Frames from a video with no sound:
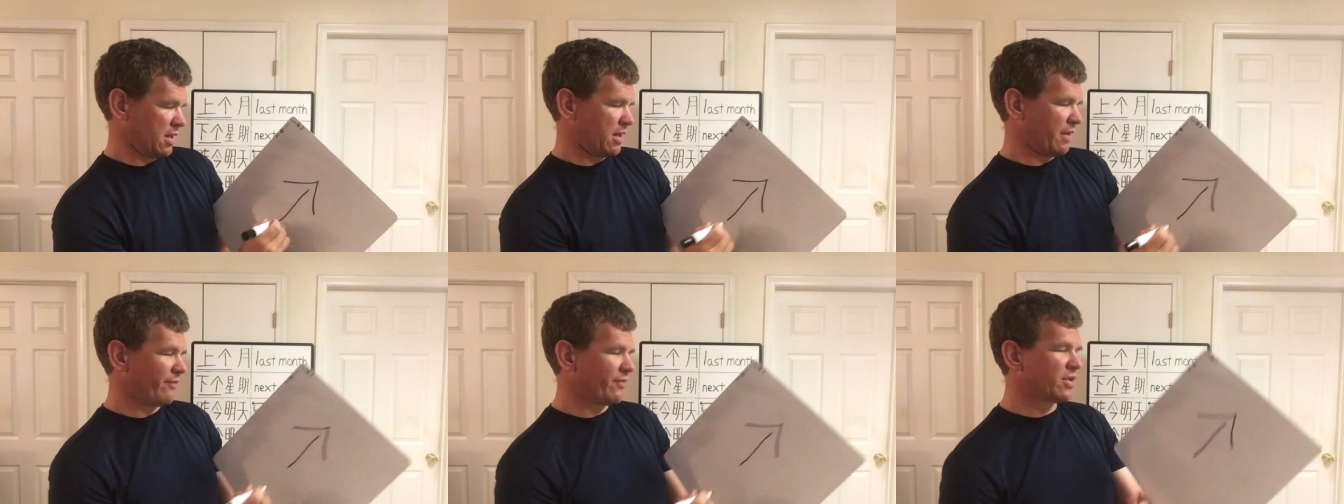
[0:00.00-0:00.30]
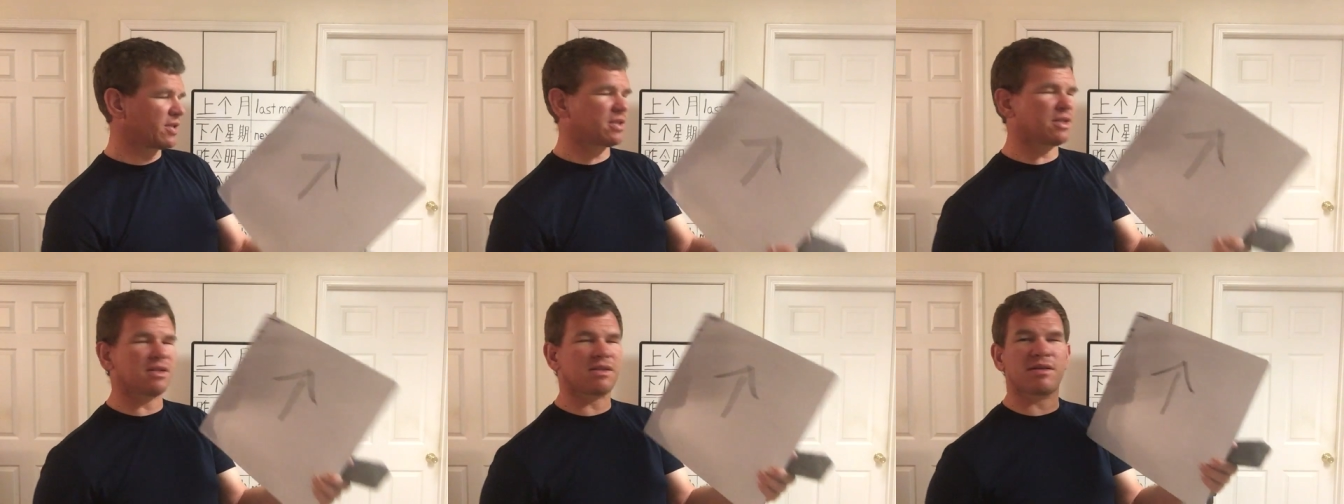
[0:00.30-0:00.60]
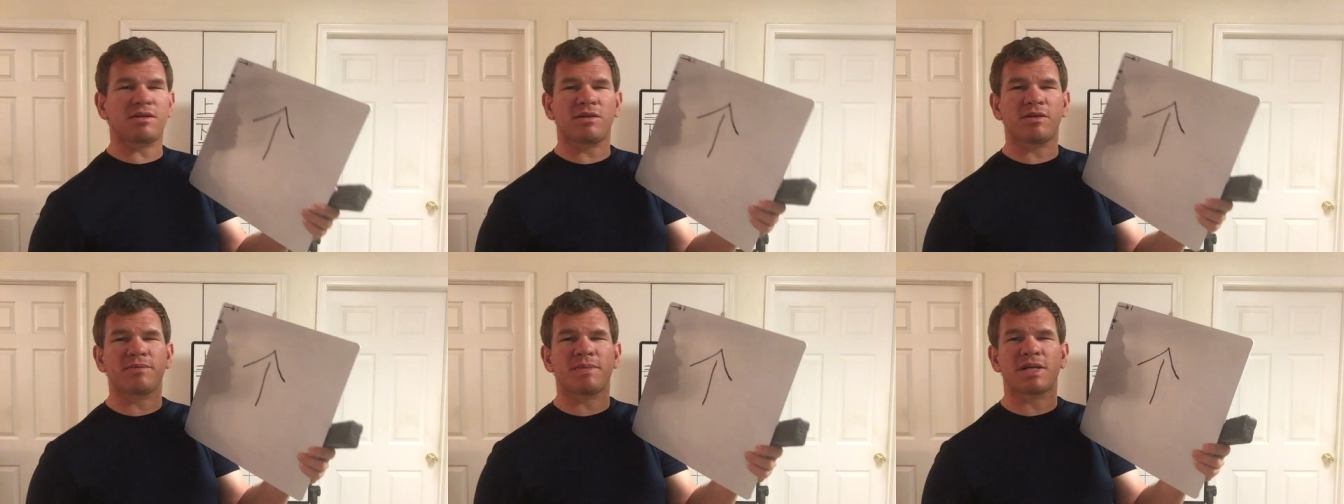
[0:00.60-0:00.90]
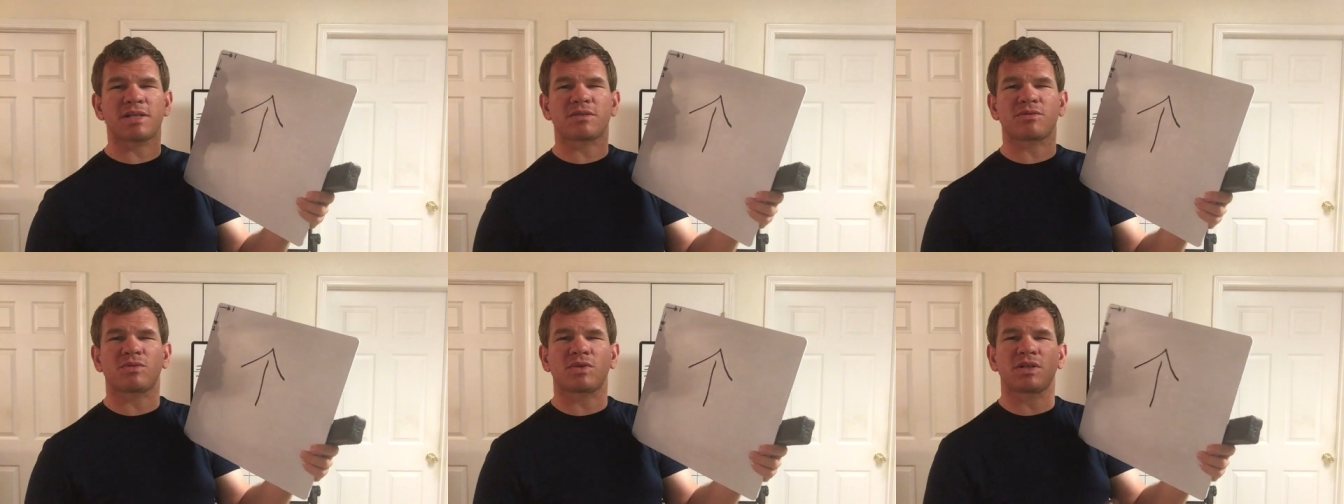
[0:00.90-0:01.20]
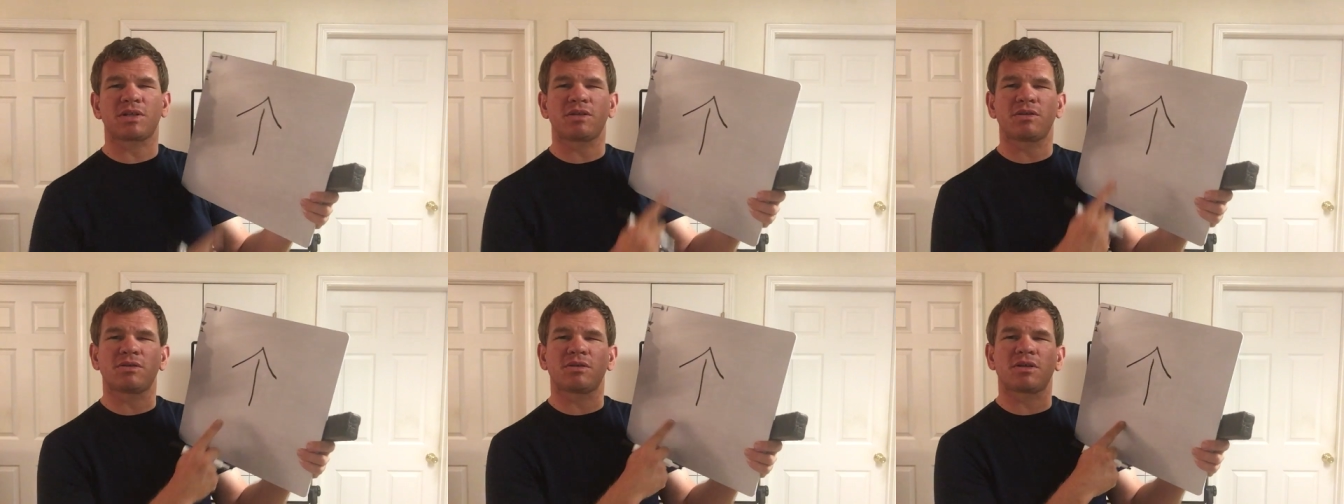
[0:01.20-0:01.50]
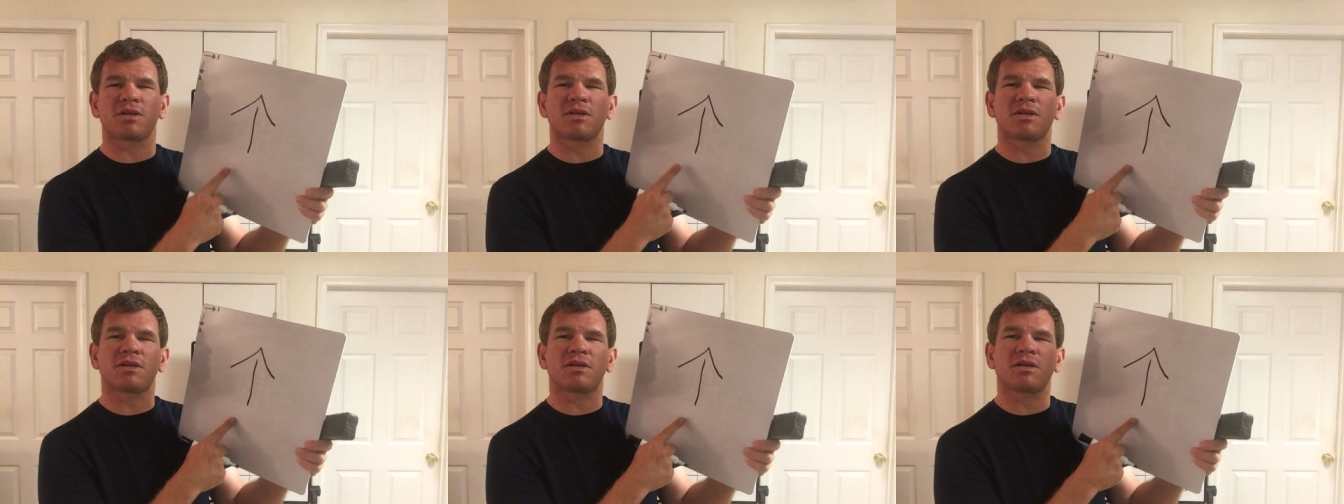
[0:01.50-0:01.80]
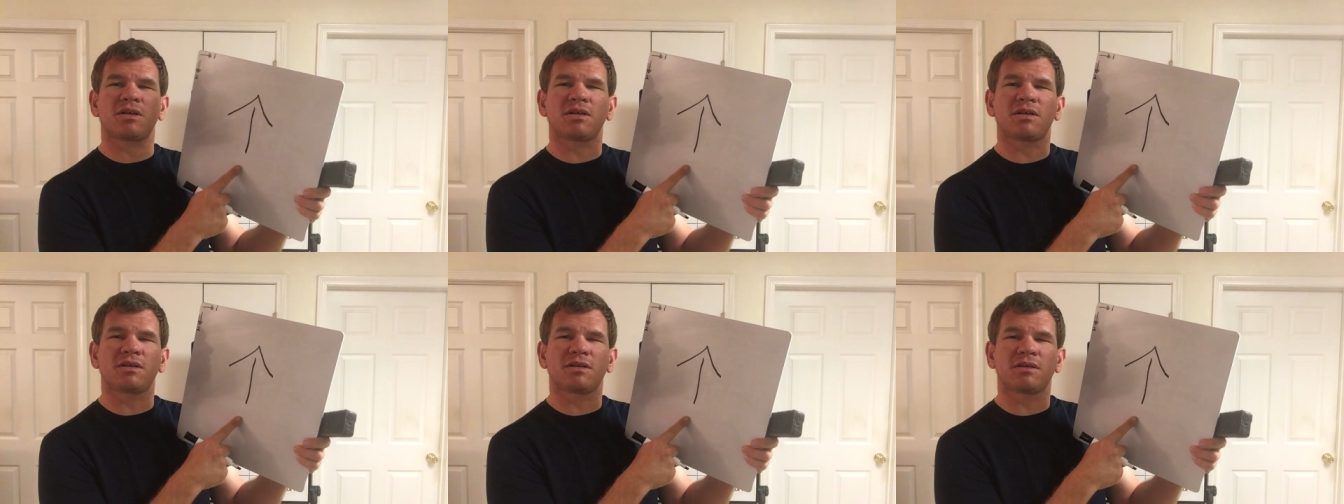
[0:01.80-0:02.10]
if this is the only measure word you
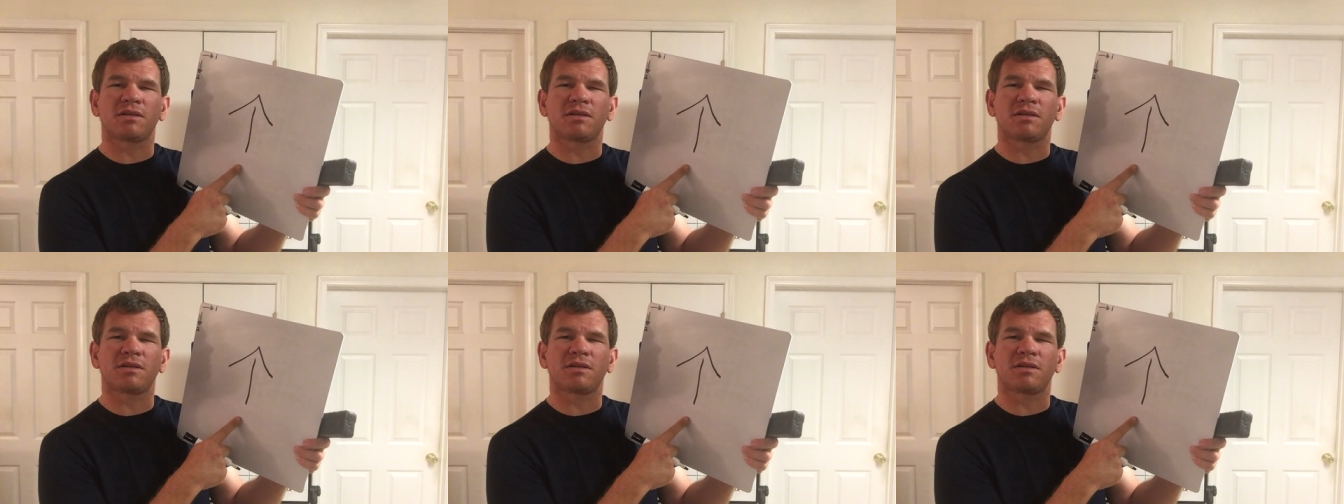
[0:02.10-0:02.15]
learn